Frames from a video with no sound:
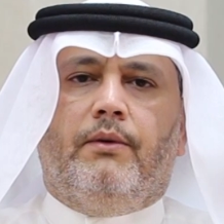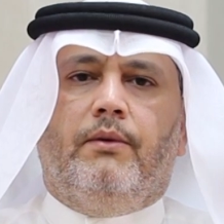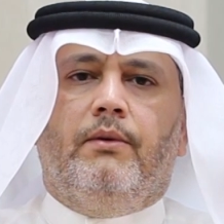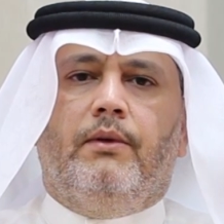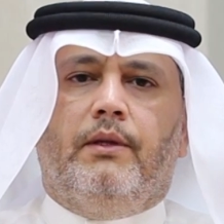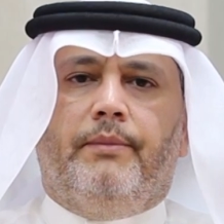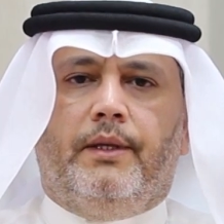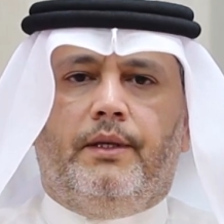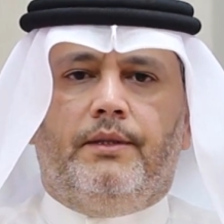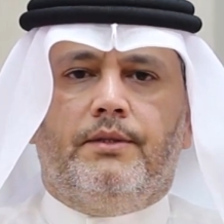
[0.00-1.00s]
all the
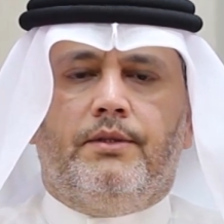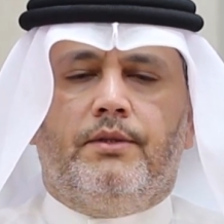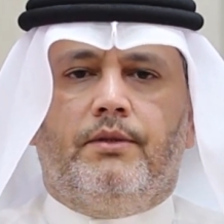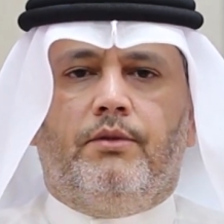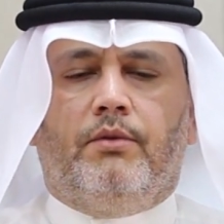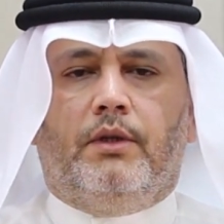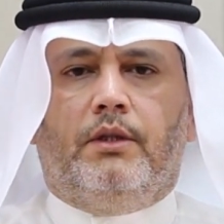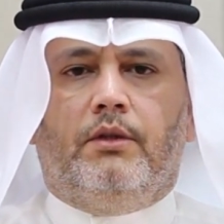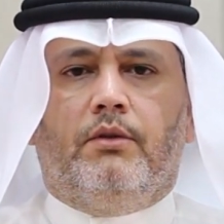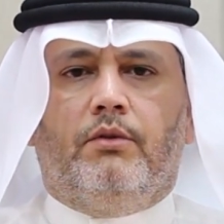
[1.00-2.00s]
parents to
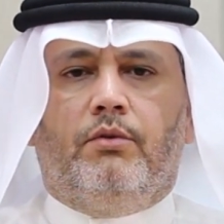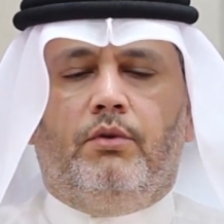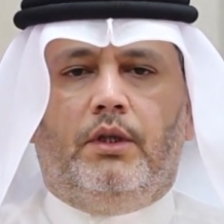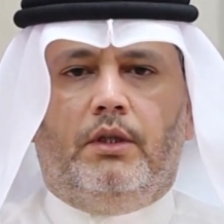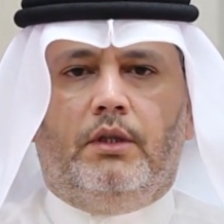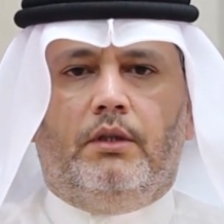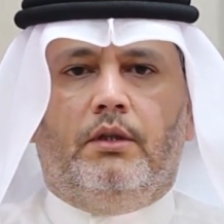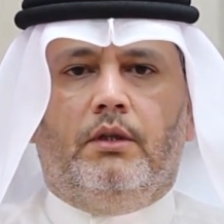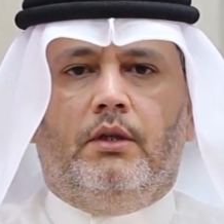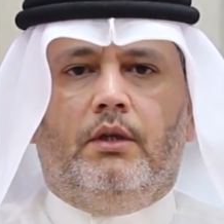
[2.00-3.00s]
it to read it
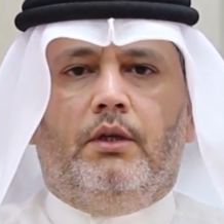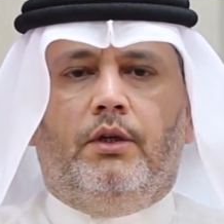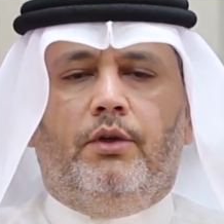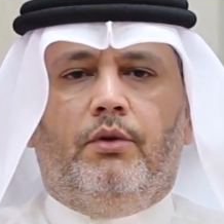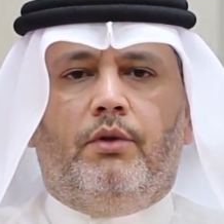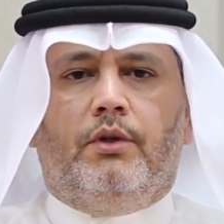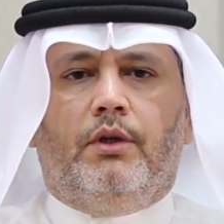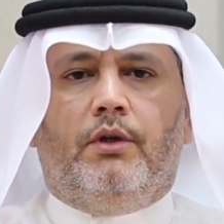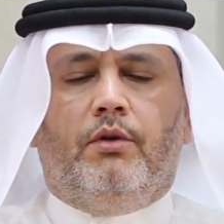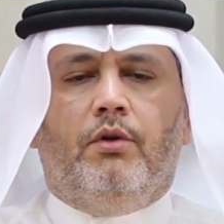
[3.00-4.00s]
in order
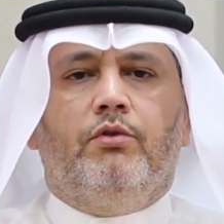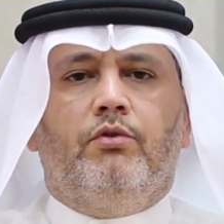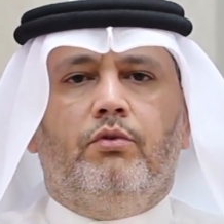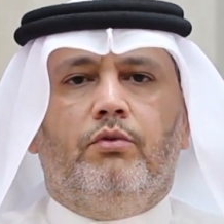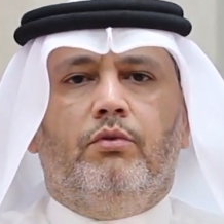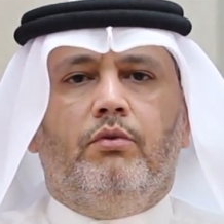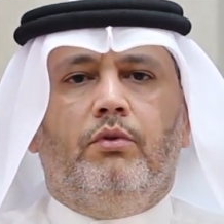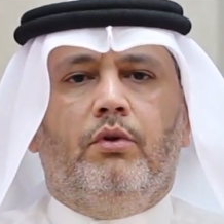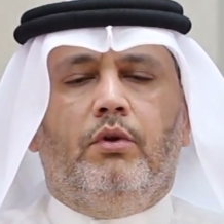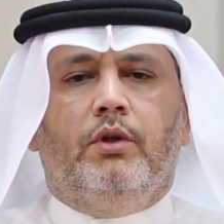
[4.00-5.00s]
not to
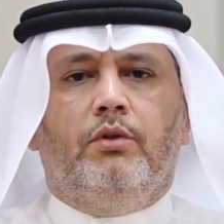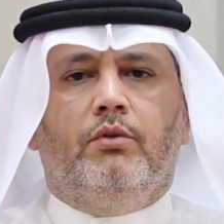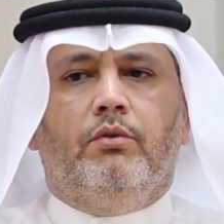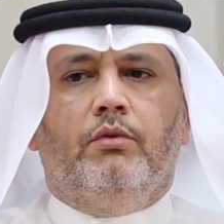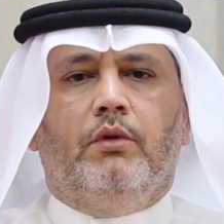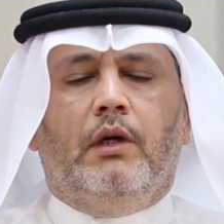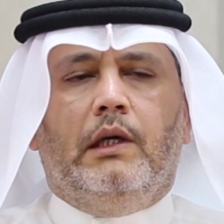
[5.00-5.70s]
go into